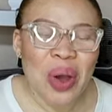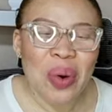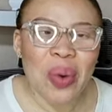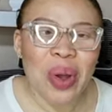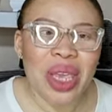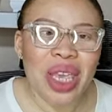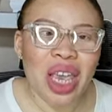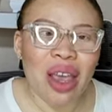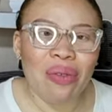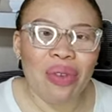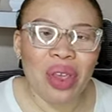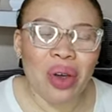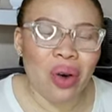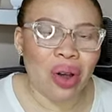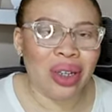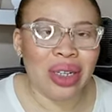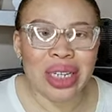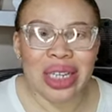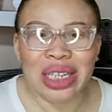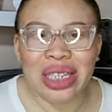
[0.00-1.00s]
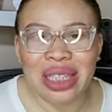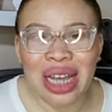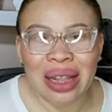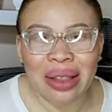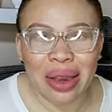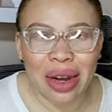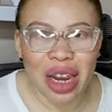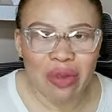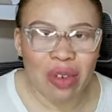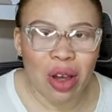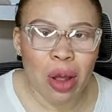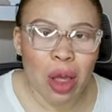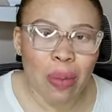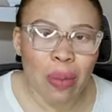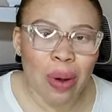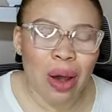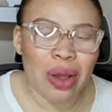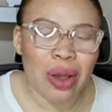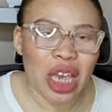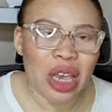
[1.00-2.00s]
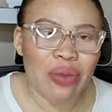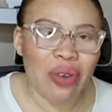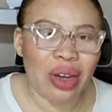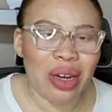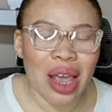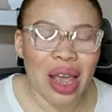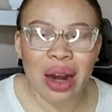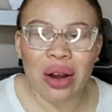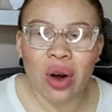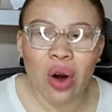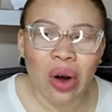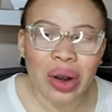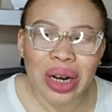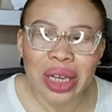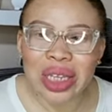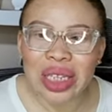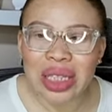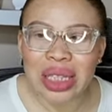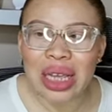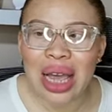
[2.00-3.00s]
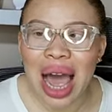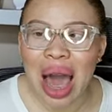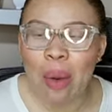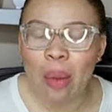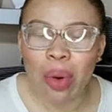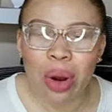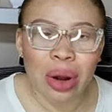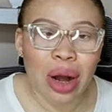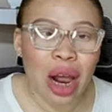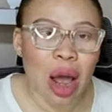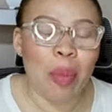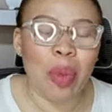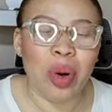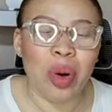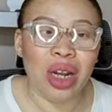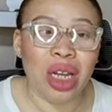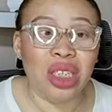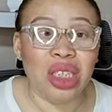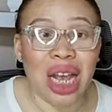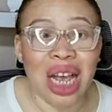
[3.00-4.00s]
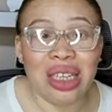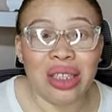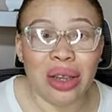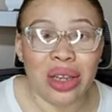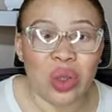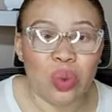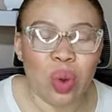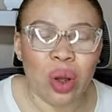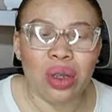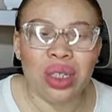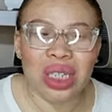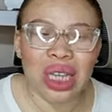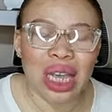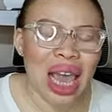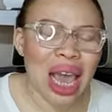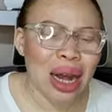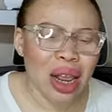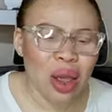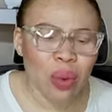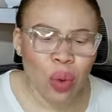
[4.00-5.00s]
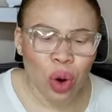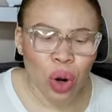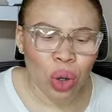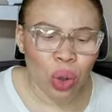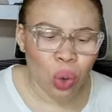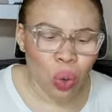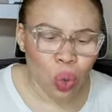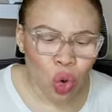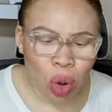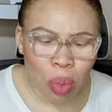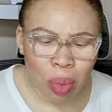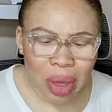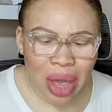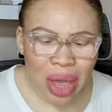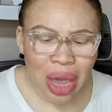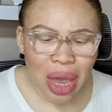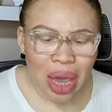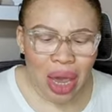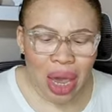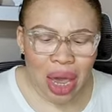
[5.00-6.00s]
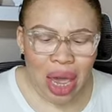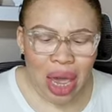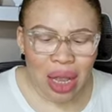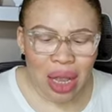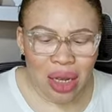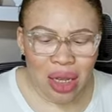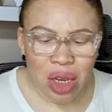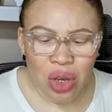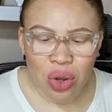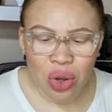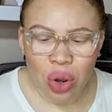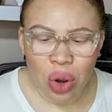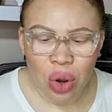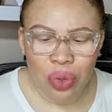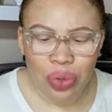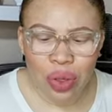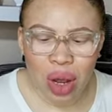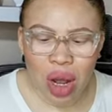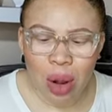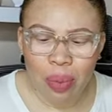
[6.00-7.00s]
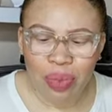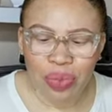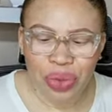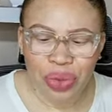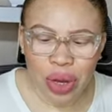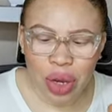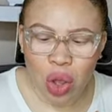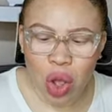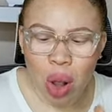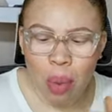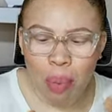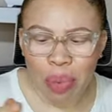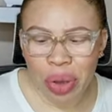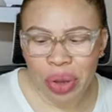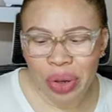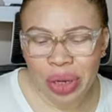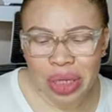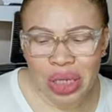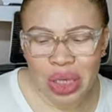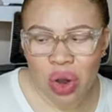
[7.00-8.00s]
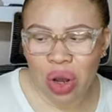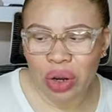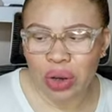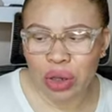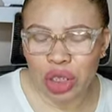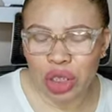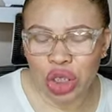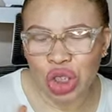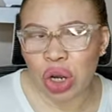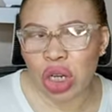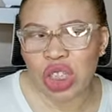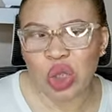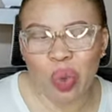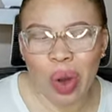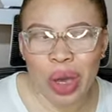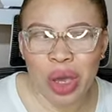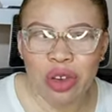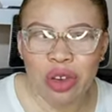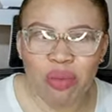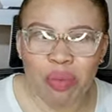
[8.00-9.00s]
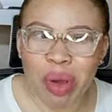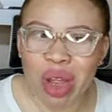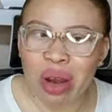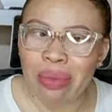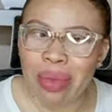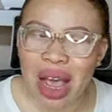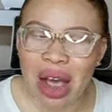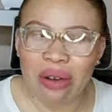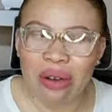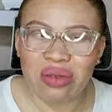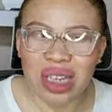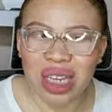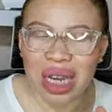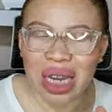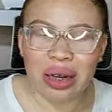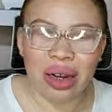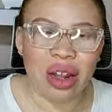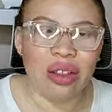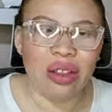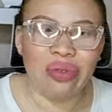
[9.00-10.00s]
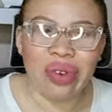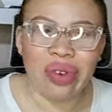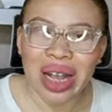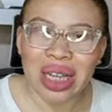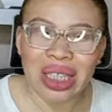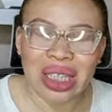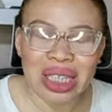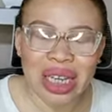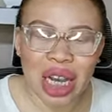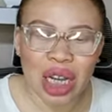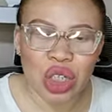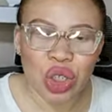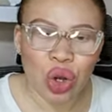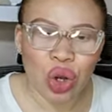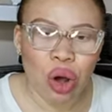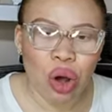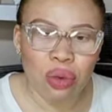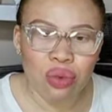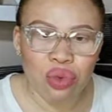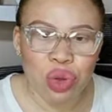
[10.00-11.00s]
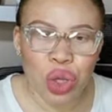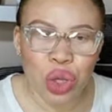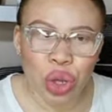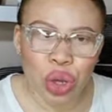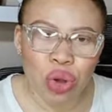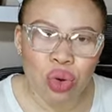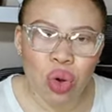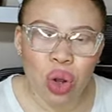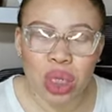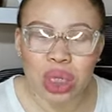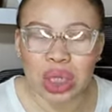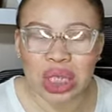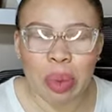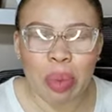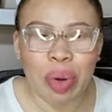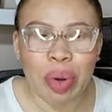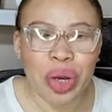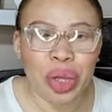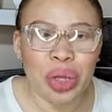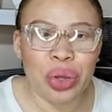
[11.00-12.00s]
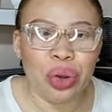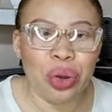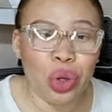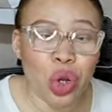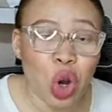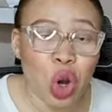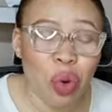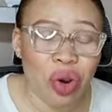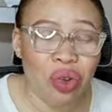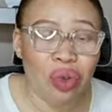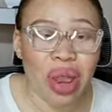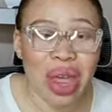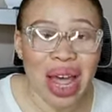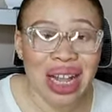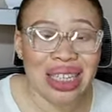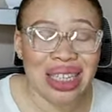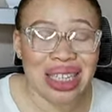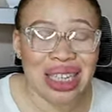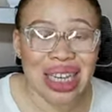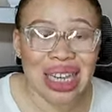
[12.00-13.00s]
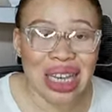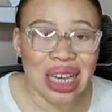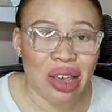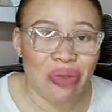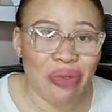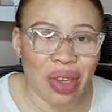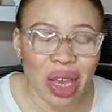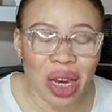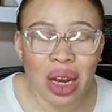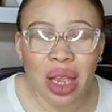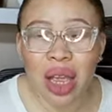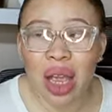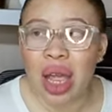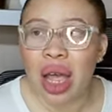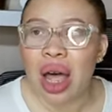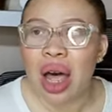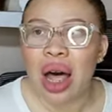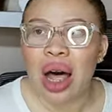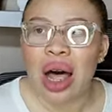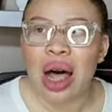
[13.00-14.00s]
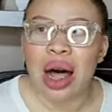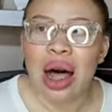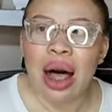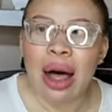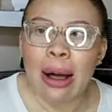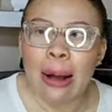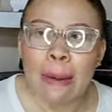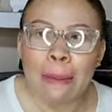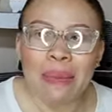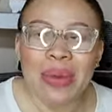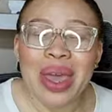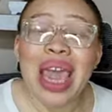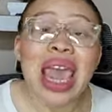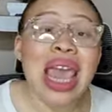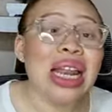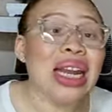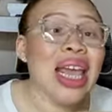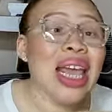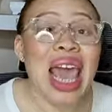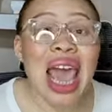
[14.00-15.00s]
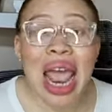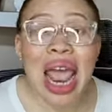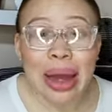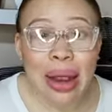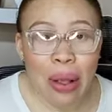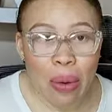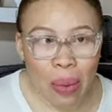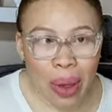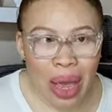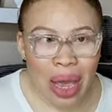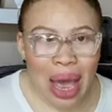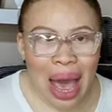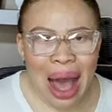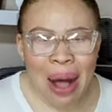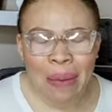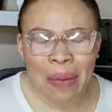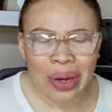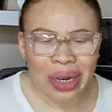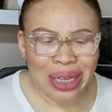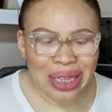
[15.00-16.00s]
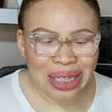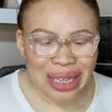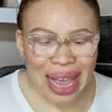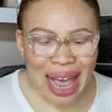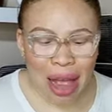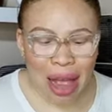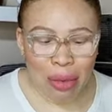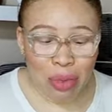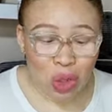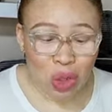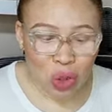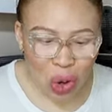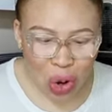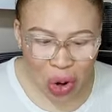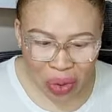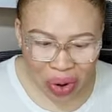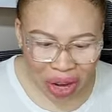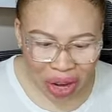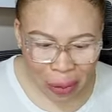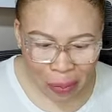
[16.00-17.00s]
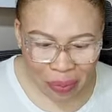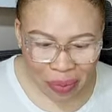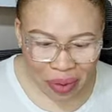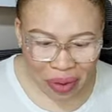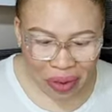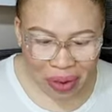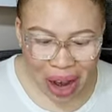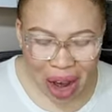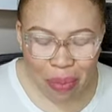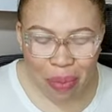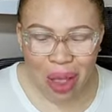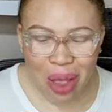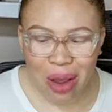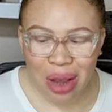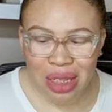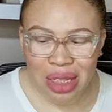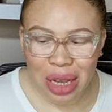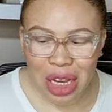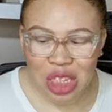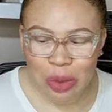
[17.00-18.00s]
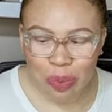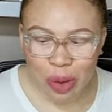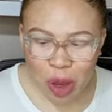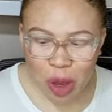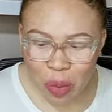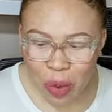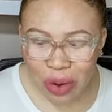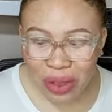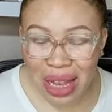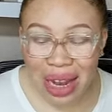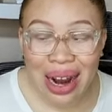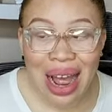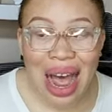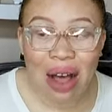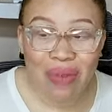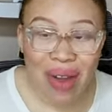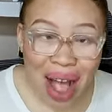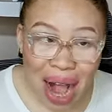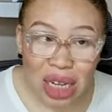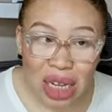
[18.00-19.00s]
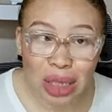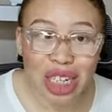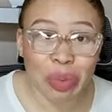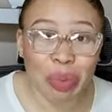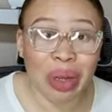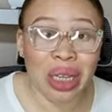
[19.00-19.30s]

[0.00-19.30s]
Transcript: will give you understanding about, about giving. And honestly, I want to apologize as well to anyone whom you know, um, the community or the church where you've been may have taken advantage of you or somebody you know with regards to giving um, in any way. I want to say I'm sorry, right? Because there's people that have actually